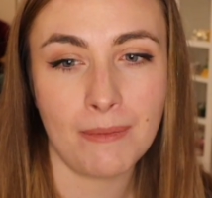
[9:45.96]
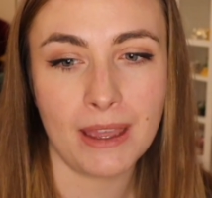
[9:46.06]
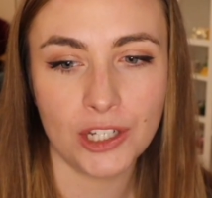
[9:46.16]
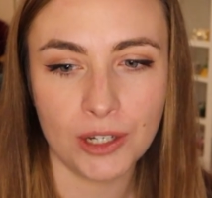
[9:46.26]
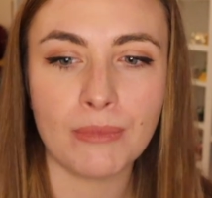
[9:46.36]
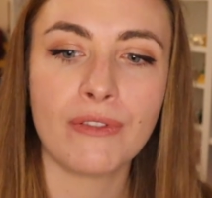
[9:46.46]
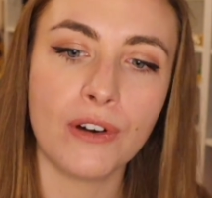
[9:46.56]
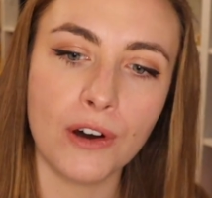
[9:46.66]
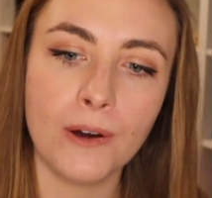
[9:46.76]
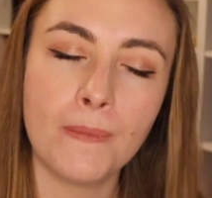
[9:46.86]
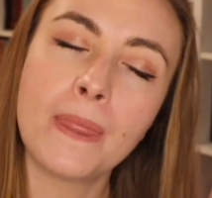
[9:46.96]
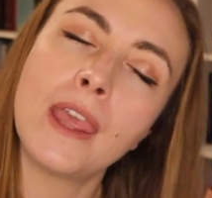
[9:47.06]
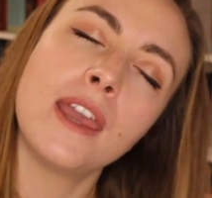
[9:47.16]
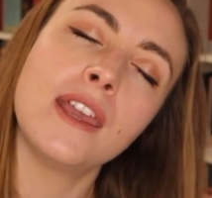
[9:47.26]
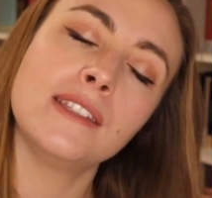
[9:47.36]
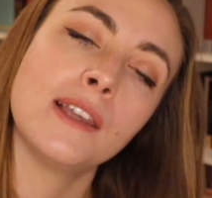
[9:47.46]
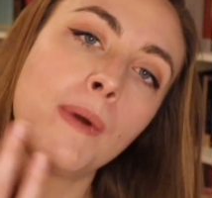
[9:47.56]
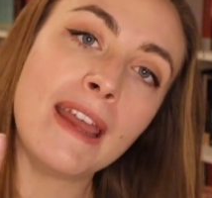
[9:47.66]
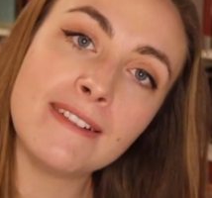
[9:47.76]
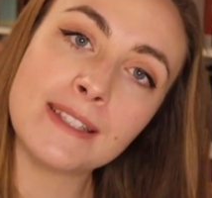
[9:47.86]
I mentioned before. So
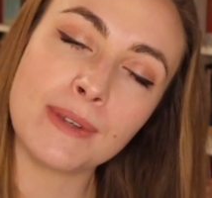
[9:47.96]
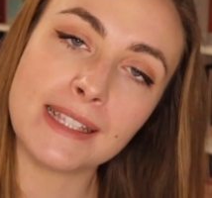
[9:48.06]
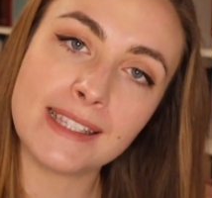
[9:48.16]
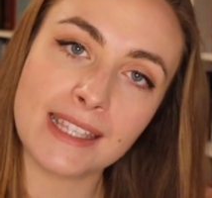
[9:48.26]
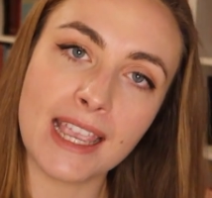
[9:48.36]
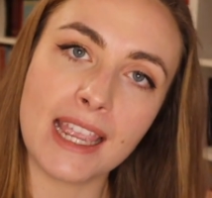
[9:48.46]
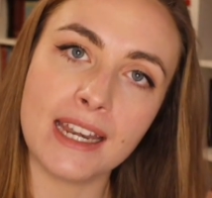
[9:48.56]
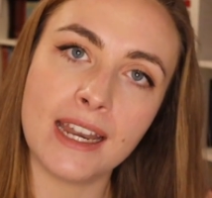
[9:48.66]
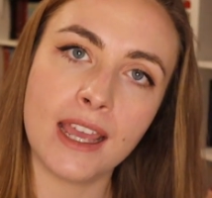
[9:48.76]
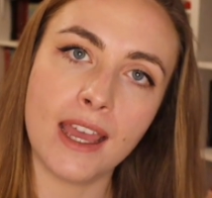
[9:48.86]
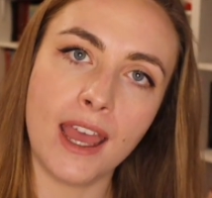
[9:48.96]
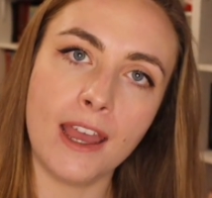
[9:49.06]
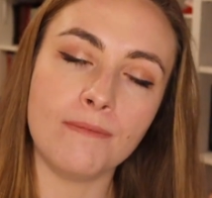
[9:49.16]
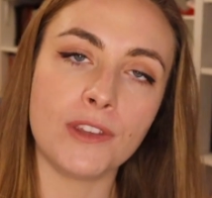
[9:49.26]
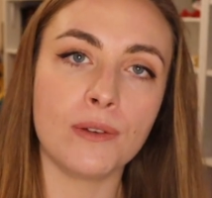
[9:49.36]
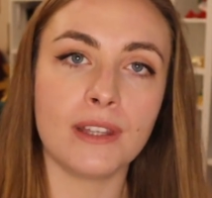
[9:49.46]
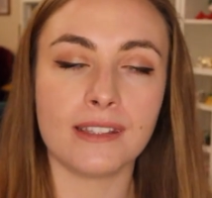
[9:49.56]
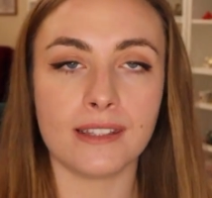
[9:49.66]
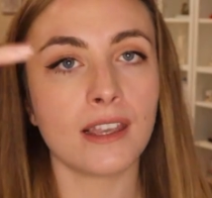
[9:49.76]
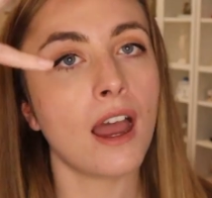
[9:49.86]
whereas we'd seen
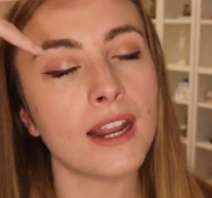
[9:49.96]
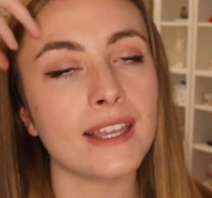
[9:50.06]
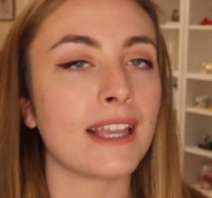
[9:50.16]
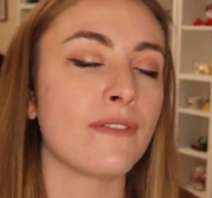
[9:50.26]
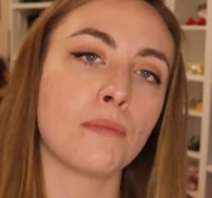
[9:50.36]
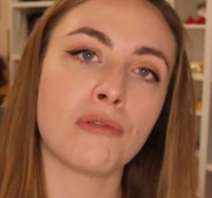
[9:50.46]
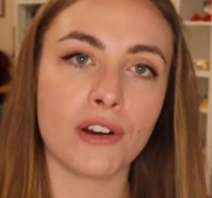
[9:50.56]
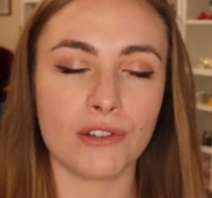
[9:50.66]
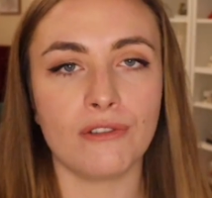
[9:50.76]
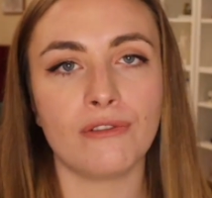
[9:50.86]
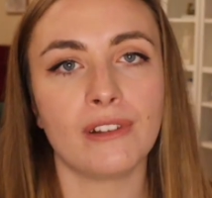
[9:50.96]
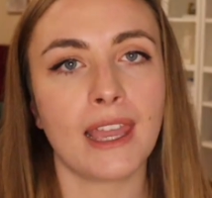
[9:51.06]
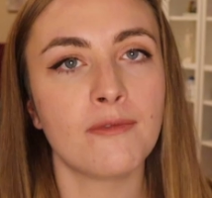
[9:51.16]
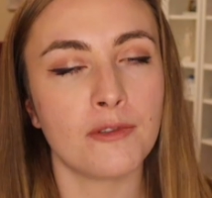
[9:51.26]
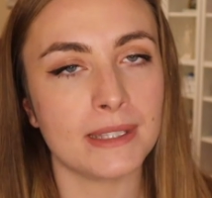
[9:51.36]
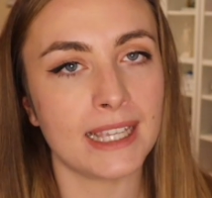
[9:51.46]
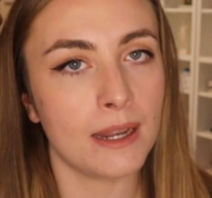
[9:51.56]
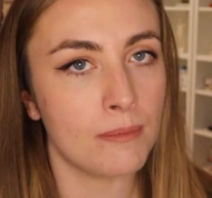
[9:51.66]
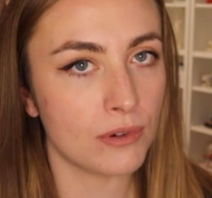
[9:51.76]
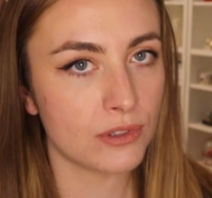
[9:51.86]
Iulus Ascanius have the prodigal flame from his
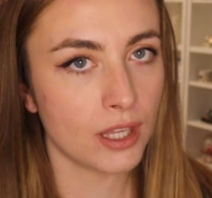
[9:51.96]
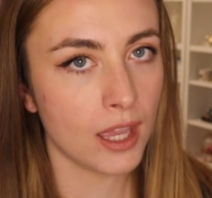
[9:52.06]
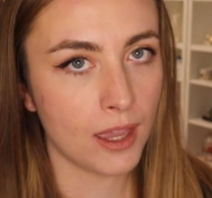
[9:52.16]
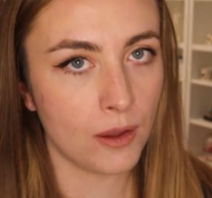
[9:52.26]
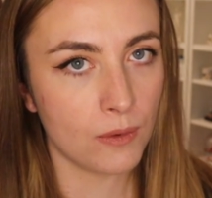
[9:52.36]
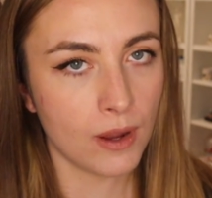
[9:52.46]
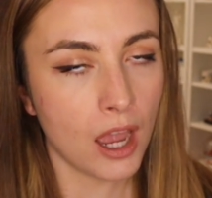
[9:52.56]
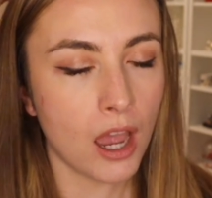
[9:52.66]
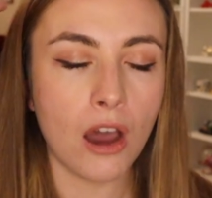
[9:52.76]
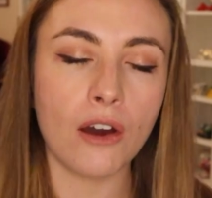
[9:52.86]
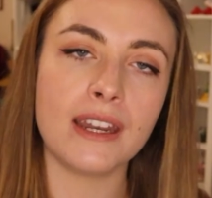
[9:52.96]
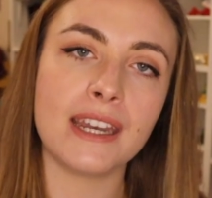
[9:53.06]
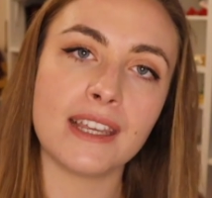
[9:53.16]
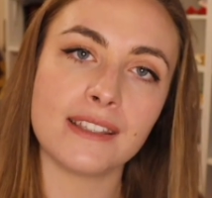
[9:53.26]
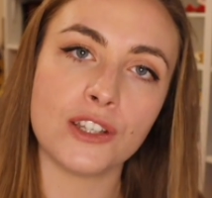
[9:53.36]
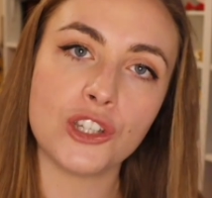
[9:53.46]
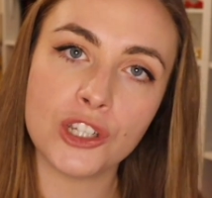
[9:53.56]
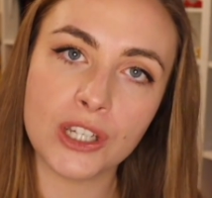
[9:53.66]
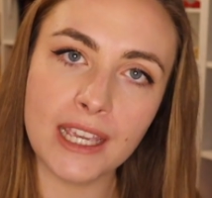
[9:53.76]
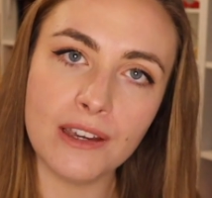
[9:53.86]
head in Book 2, on Aeneas'
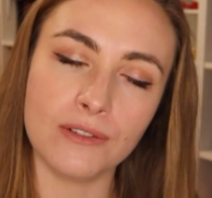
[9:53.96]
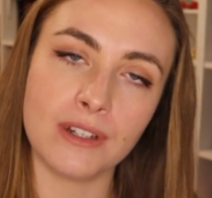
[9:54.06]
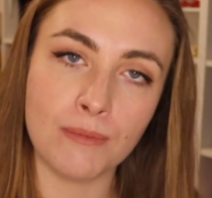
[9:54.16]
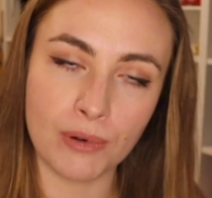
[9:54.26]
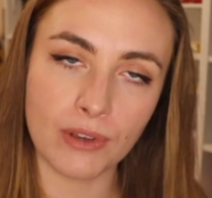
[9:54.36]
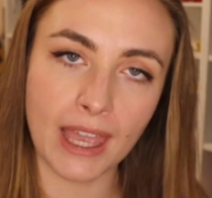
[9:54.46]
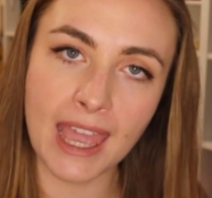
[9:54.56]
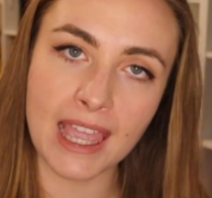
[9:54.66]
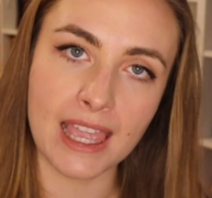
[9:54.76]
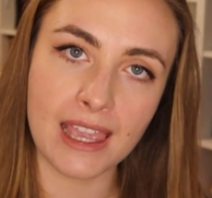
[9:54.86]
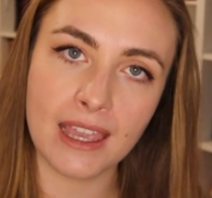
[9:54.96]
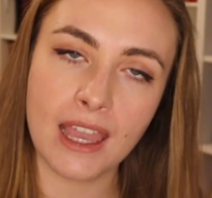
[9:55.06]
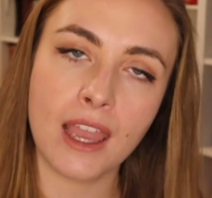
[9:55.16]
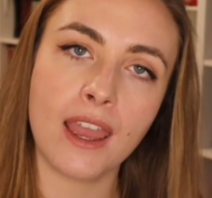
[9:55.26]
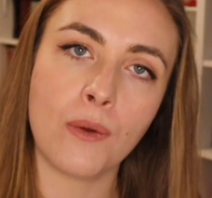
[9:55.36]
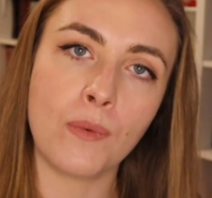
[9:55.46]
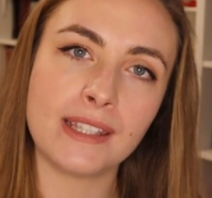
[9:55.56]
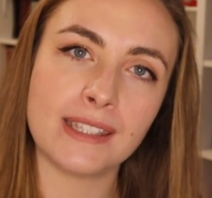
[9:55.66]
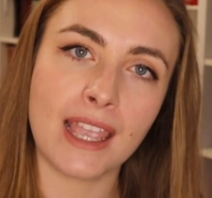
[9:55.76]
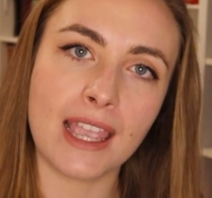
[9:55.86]
shield in Book 8, we
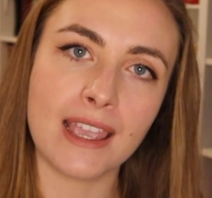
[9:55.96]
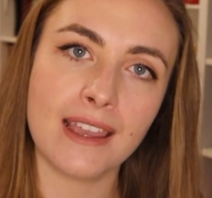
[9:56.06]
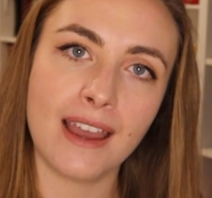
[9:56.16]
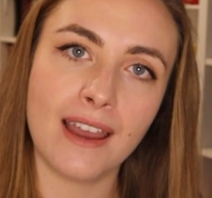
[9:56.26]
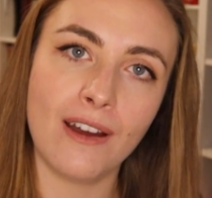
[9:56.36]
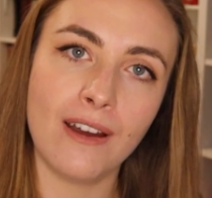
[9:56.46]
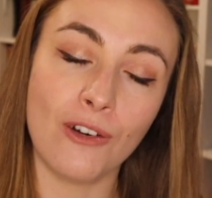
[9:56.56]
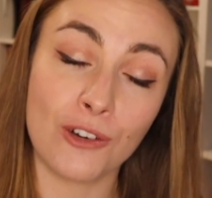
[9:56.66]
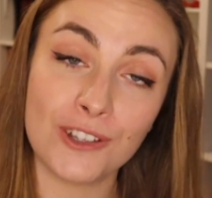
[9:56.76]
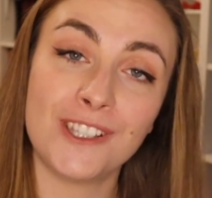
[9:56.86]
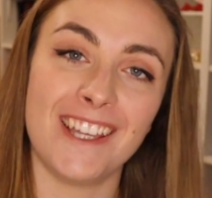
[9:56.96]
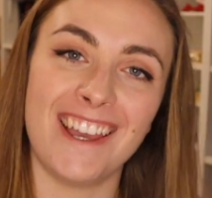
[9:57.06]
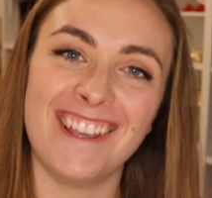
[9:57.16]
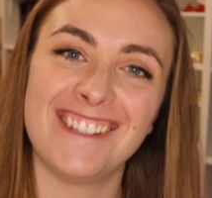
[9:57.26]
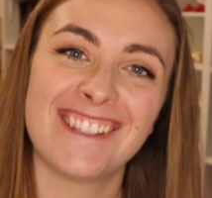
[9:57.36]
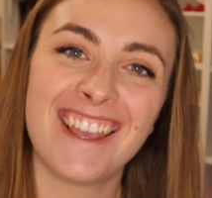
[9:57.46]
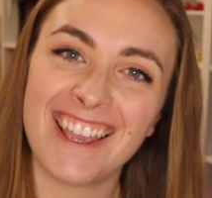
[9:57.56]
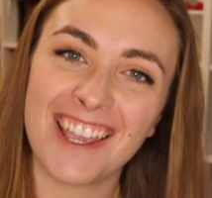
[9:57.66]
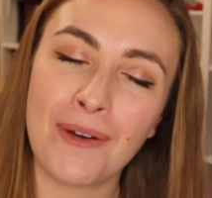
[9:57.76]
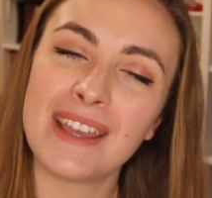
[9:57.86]
see Augustus
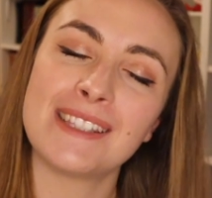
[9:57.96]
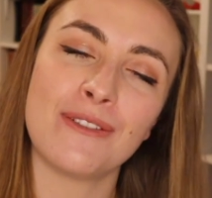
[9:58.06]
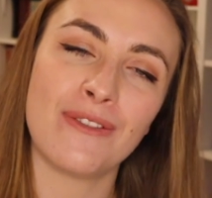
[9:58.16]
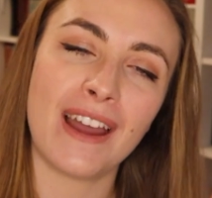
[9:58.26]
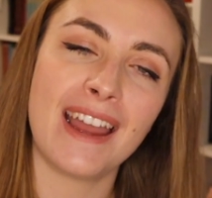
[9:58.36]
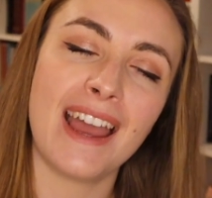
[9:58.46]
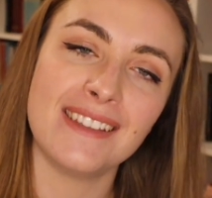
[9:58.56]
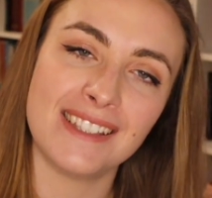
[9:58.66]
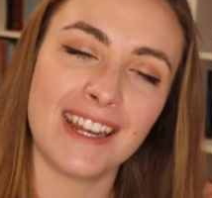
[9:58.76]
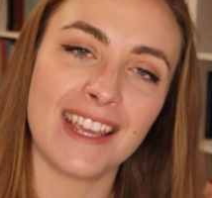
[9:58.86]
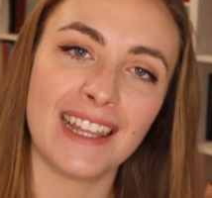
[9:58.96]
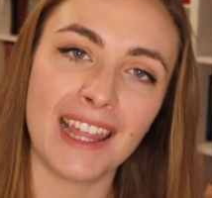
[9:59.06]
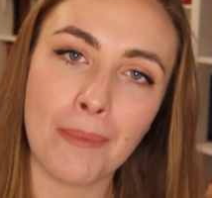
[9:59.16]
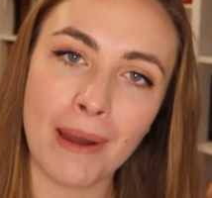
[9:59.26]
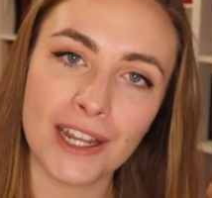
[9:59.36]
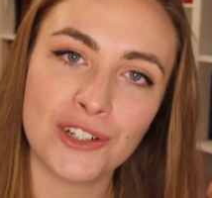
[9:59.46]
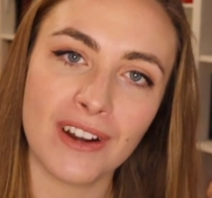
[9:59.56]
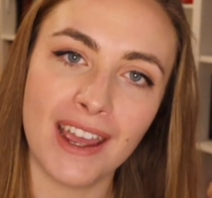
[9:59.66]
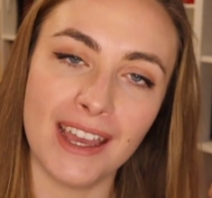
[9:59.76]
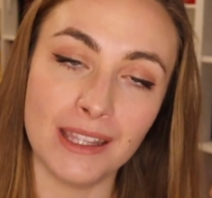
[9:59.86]
going to fight Antony and
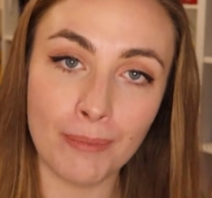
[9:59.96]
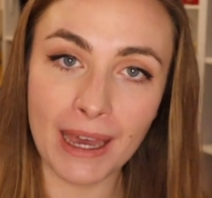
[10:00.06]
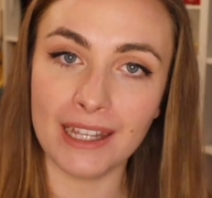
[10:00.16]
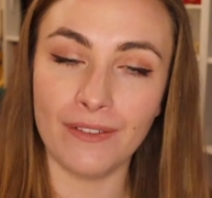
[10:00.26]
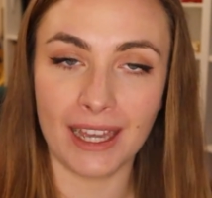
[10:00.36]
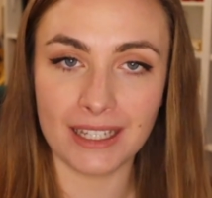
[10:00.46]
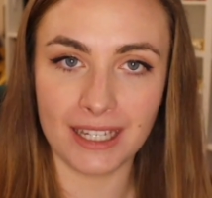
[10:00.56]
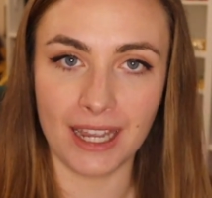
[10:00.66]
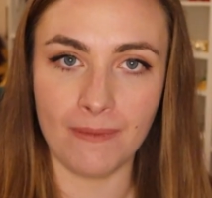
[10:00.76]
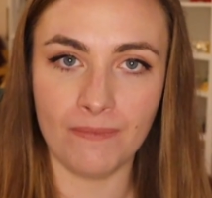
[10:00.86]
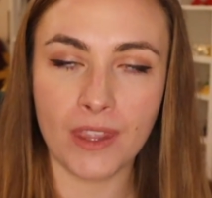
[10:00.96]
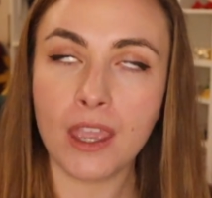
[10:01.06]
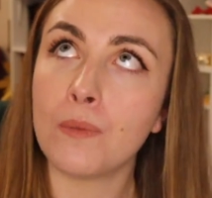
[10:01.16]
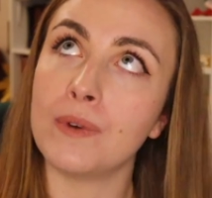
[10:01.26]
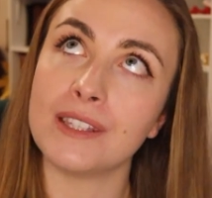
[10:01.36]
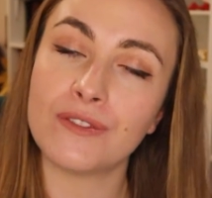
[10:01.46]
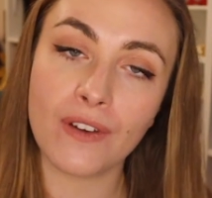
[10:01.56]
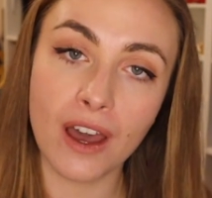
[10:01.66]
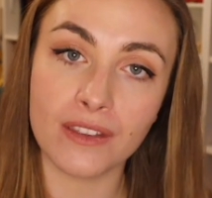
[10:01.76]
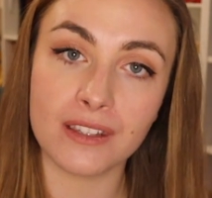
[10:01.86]
Cleopatra at the Battle of Actium with his
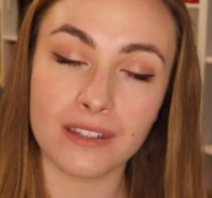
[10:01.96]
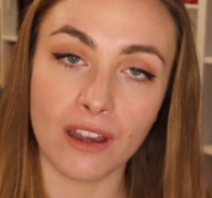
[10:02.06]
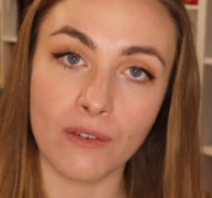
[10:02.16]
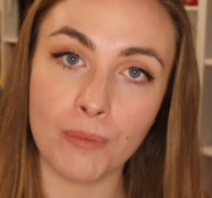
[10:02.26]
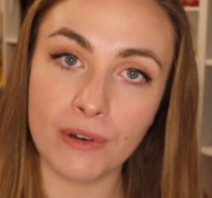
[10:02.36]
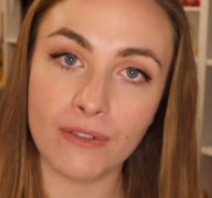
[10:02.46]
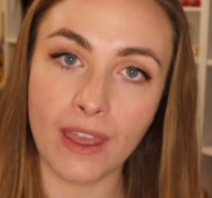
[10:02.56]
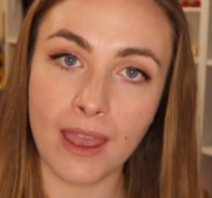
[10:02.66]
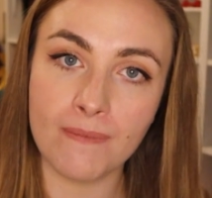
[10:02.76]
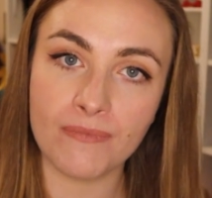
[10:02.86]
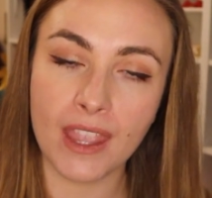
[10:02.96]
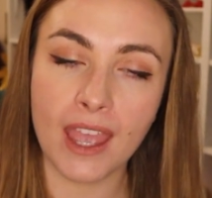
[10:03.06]
father's star above him